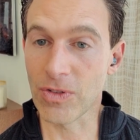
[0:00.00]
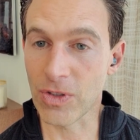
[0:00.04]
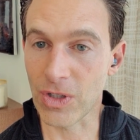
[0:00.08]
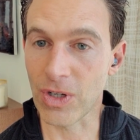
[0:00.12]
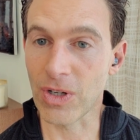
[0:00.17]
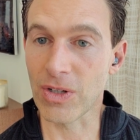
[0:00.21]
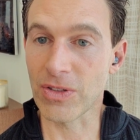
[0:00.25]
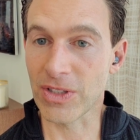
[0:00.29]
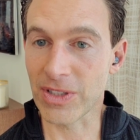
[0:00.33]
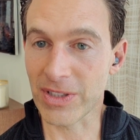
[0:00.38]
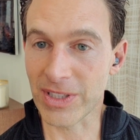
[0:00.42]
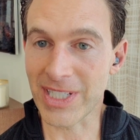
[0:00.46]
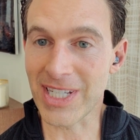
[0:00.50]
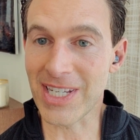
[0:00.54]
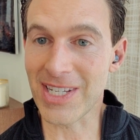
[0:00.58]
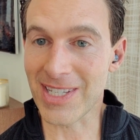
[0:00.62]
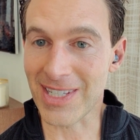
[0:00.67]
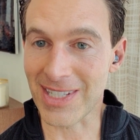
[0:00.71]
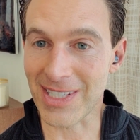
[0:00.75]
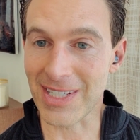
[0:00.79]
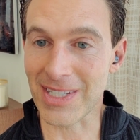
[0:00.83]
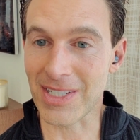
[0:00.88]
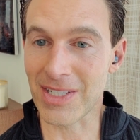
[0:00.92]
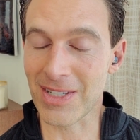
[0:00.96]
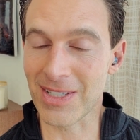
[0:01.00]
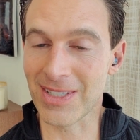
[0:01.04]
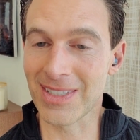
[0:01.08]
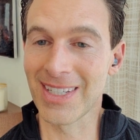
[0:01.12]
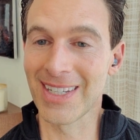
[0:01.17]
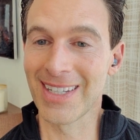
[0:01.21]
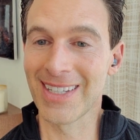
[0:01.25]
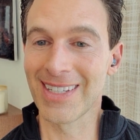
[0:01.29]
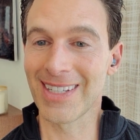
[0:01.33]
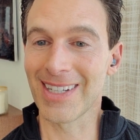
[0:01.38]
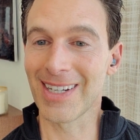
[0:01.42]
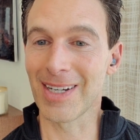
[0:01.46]
over all the leases,
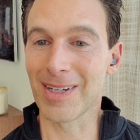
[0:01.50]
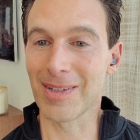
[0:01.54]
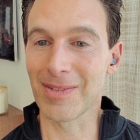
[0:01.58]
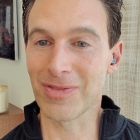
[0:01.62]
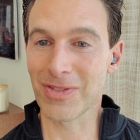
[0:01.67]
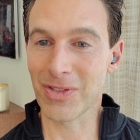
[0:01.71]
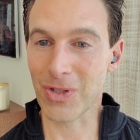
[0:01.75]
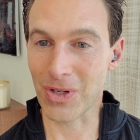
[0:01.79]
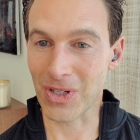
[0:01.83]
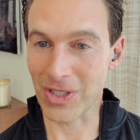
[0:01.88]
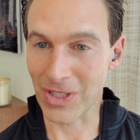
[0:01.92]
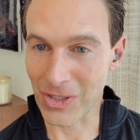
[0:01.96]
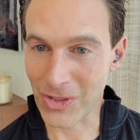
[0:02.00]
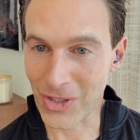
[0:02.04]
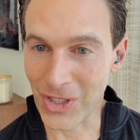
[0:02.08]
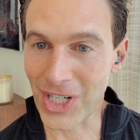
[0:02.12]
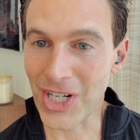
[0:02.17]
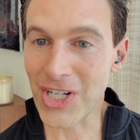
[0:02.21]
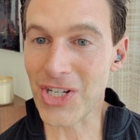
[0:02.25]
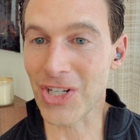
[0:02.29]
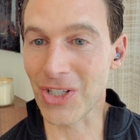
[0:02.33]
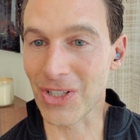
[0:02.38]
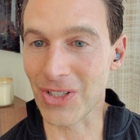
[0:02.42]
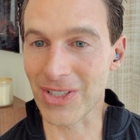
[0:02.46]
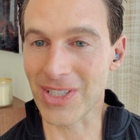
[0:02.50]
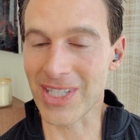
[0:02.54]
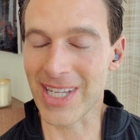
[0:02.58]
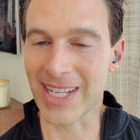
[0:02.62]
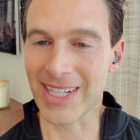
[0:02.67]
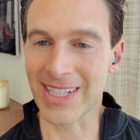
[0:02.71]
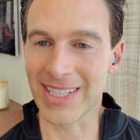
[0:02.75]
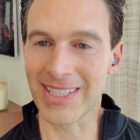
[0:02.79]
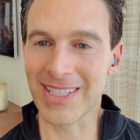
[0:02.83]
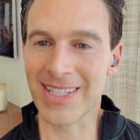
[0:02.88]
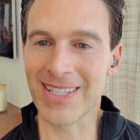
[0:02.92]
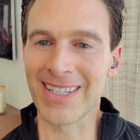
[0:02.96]
sort of the traditional
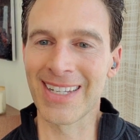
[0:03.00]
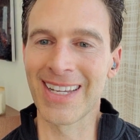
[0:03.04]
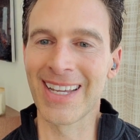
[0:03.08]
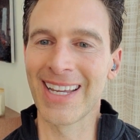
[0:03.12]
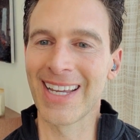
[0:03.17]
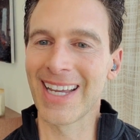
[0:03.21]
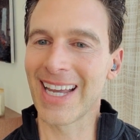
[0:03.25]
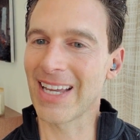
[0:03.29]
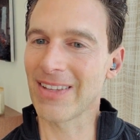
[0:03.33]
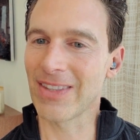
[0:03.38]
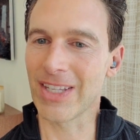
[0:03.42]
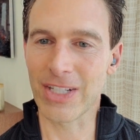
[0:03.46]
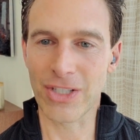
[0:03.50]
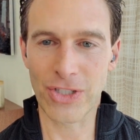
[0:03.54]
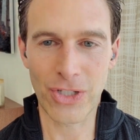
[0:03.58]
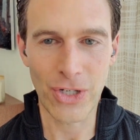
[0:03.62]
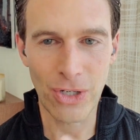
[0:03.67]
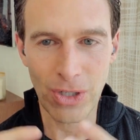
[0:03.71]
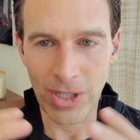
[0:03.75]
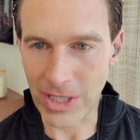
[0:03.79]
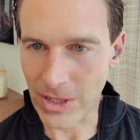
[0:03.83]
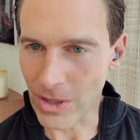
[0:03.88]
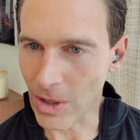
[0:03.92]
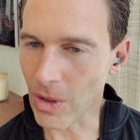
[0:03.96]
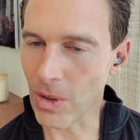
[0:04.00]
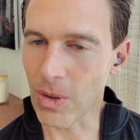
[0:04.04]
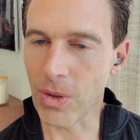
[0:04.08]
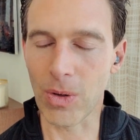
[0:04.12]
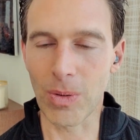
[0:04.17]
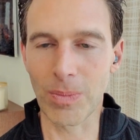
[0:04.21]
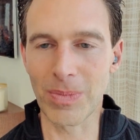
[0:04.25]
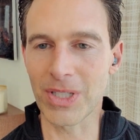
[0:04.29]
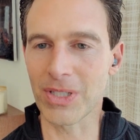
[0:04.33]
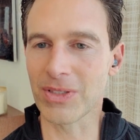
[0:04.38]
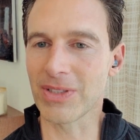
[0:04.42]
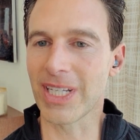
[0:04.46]
tenants, and then turning the
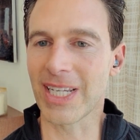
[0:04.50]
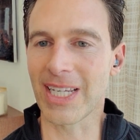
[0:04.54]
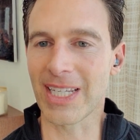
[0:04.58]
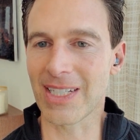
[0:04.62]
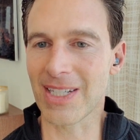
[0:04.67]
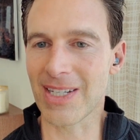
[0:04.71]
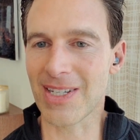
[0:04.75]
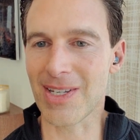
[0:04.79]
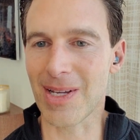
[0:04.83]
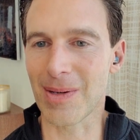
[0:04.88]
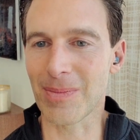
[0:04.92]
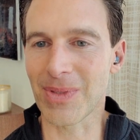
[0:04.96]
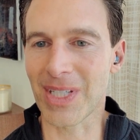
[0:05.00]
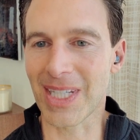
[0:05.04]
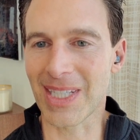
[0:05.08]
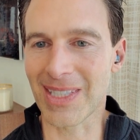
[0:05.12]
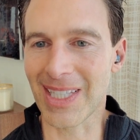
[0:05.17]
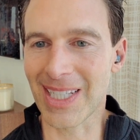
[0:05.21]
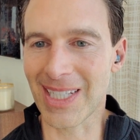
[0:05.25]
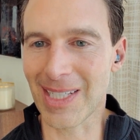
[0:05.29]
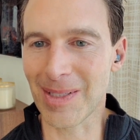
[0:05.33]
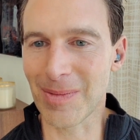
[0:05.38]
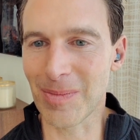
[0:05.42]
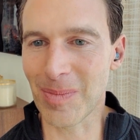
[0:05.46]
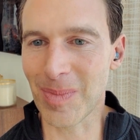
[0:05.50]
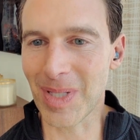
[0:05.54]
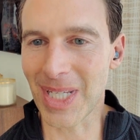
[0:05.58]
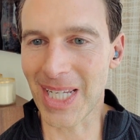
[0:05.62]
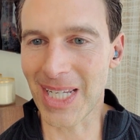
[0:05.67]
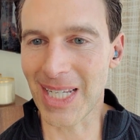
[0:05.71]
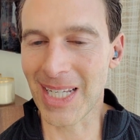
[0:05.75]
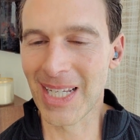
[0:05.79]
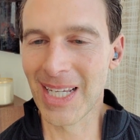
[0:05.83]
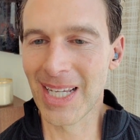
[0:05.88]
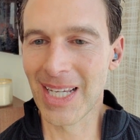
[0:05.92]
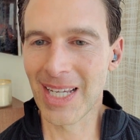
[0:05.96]
whole building into something that can
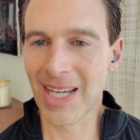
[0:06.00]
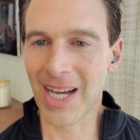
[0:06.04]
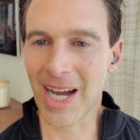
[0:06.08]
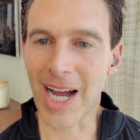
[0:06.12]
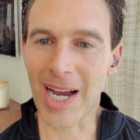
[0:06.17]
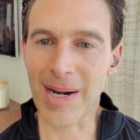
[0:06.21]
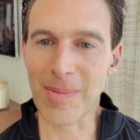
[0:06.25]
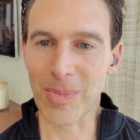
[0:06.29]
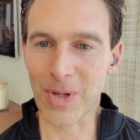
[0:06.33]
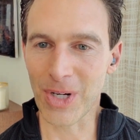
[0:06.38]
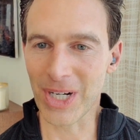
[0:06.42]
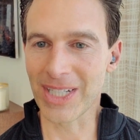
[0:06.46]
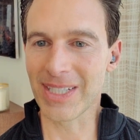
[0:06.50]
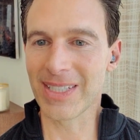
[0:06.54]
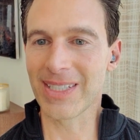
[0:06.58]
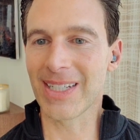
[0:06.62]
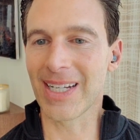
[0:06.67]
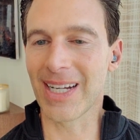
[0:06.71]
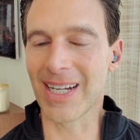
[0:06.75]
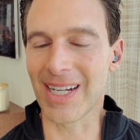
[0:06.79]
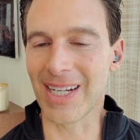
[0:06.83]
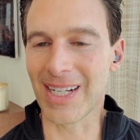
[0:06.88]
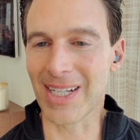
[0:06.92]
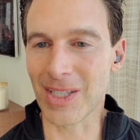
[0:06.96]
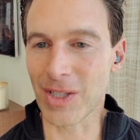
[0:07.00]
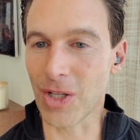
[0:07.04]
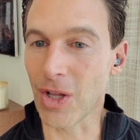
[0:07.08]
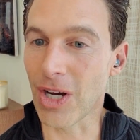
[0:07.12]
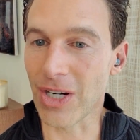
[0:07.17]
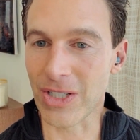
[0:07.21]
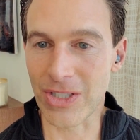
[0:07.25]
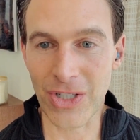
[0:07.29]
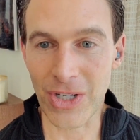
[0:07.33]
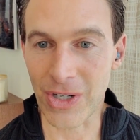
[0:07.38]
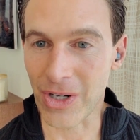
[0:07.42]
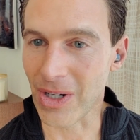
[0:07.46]
be hybrid
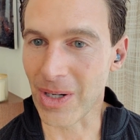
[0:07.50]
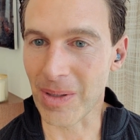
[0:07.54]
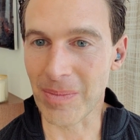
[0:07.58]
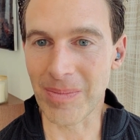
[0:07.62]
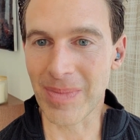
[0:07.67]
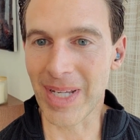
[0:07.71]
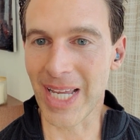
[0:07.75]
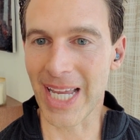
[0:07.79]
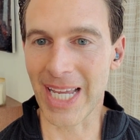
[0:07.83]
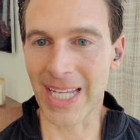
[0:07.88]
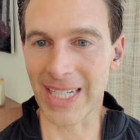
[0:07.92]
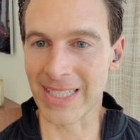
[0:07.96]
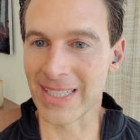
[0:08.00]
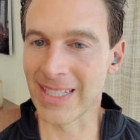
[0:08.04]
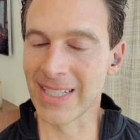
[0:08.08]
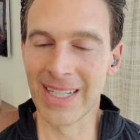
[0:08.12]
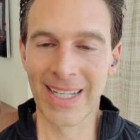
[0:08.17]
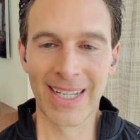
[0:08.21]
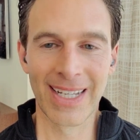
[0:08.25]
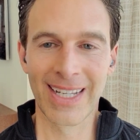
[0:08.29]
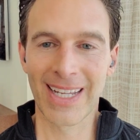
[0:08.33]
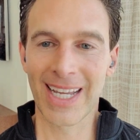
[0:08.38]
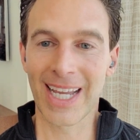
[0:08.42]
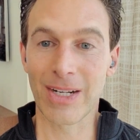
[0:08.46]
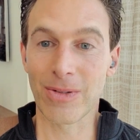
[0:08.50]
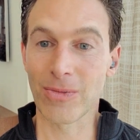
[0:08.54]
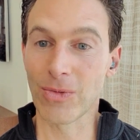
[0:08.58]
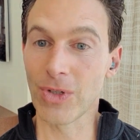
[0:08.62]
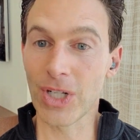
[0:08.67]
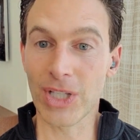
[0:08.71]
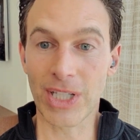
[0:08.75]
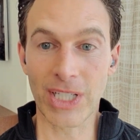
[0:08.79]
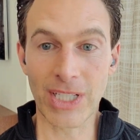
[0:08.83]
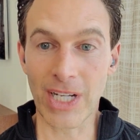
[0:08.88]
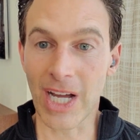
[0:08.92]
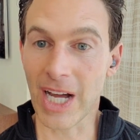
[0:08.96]
long term, and
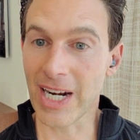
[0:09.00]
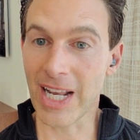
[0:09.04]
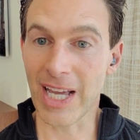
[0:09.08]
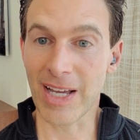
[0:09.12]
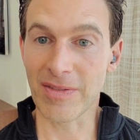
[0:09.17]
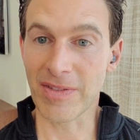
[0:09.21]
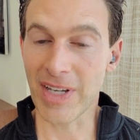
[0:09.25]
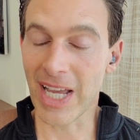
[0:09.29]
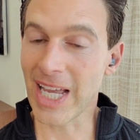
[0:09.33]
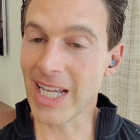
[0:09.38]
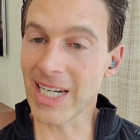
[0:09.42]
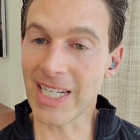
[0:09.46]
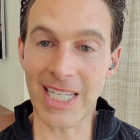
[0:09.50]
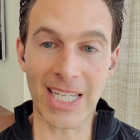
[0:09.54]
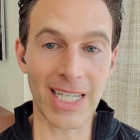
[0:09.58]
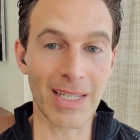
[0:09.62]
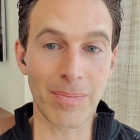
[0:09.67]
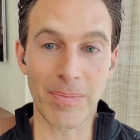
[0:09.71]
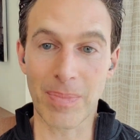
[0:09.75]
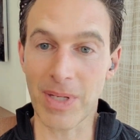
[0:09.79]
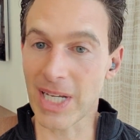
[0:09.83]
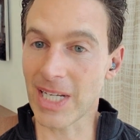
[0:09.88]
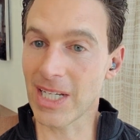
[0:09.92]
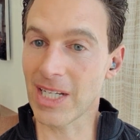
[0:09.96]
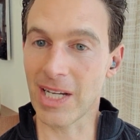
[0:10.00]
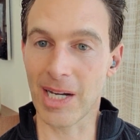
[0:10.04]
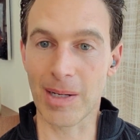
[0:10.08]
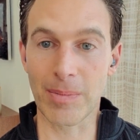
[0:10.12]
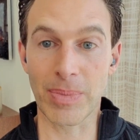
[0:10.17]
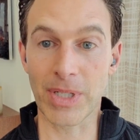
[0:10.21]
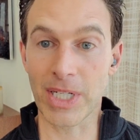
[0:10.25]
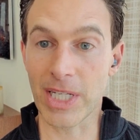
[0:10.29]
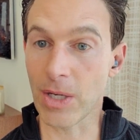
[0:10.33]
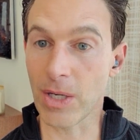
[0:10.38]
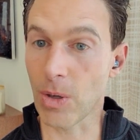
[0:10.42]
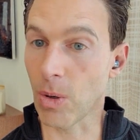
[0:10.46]
really not have any big
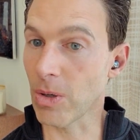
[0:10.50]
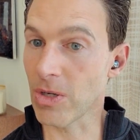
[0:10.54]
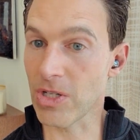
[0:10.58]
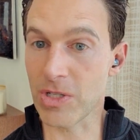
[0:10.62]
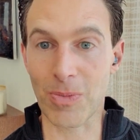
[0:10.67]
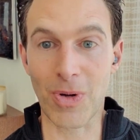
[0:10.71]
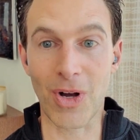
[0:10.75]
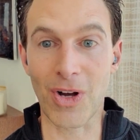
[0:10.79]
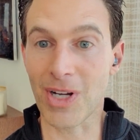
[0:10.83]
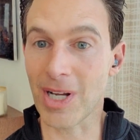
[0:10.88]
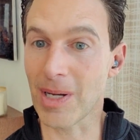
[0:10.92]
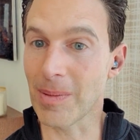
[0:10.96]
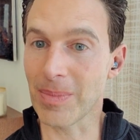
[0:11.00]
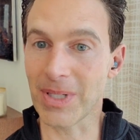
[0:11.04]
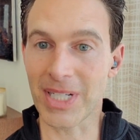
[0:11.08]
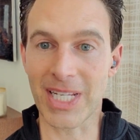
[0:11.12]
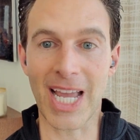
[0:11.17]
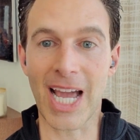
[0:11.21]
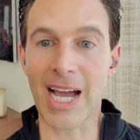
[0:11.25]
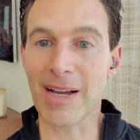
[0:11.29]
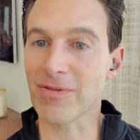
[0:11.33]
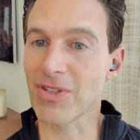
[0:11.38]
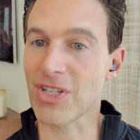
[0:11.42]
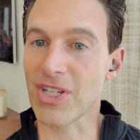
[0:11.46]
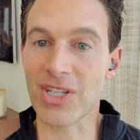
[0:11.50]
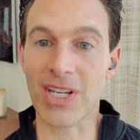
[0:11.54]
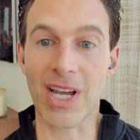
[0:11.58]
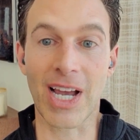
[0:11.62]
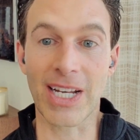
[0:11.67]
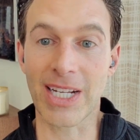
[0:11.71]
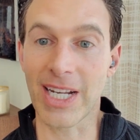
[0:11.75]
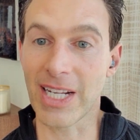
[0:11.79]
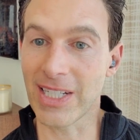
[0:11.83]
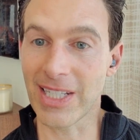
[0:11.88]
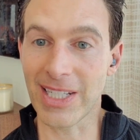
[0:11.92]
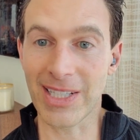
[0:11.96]
company or small company have to
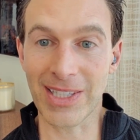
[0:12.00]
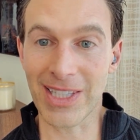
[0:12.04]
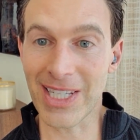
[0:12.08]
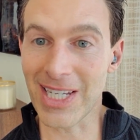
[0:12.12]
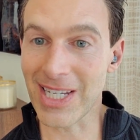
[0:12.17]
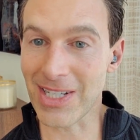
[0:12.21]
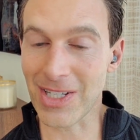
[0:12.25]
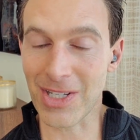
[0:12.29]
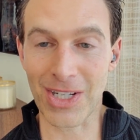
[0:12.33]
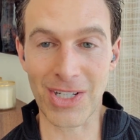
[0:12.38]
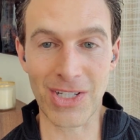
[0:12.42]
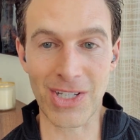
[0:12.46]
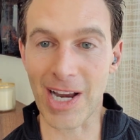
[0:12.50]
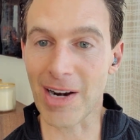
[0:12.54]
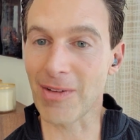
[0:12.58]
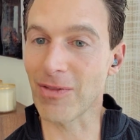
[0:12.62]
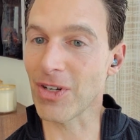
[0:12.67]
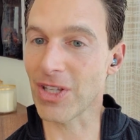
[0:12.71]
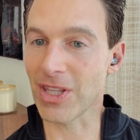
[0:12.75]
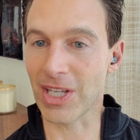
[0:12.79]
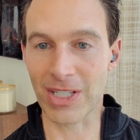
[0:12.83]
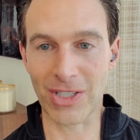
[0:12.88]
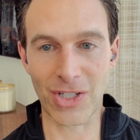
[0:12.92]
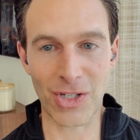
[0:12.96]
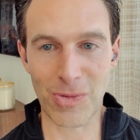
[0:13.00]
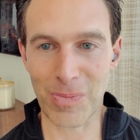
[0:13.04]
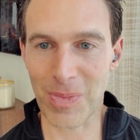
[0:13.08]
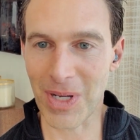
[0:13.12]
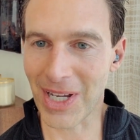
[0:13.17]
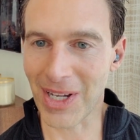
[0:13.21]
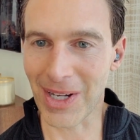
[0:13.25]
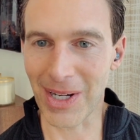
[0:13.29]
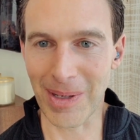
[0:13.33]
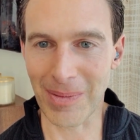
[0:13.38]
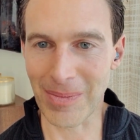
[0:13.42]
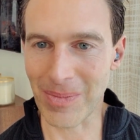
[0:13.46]
sign any lease because everything just
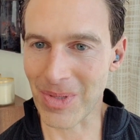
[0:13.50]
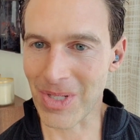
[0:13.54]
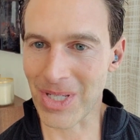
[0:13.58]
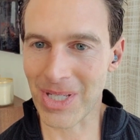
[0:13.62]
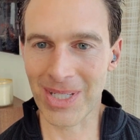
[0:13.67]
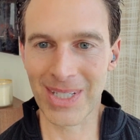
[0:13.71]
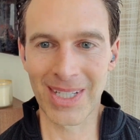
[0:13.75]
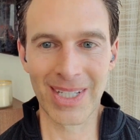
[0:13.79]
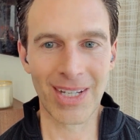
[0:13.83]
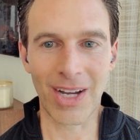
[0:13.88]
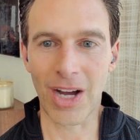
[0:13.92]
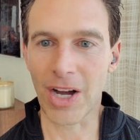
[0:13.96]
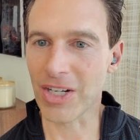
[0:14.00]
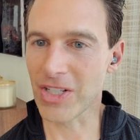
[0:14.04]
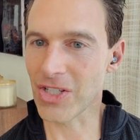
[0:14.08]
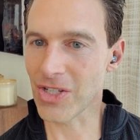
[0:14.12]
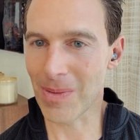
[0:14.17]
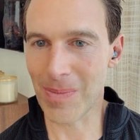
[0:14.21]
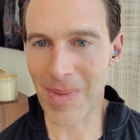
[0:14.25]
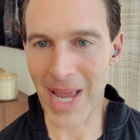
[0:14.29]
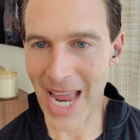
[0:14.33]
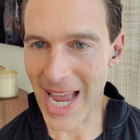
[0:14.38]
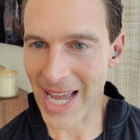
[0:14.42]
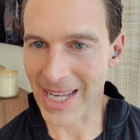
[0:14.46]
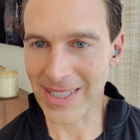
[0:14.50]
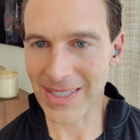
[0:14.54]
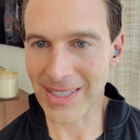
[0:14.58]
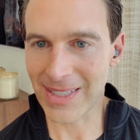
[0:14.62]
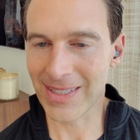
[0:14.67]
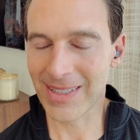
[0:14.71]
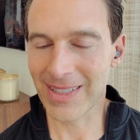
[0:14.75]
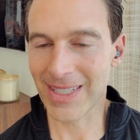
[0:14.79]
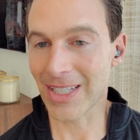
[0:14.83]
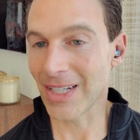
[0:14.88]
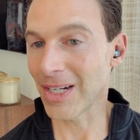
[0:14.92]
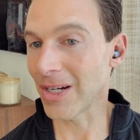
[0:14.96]
becomes on demand.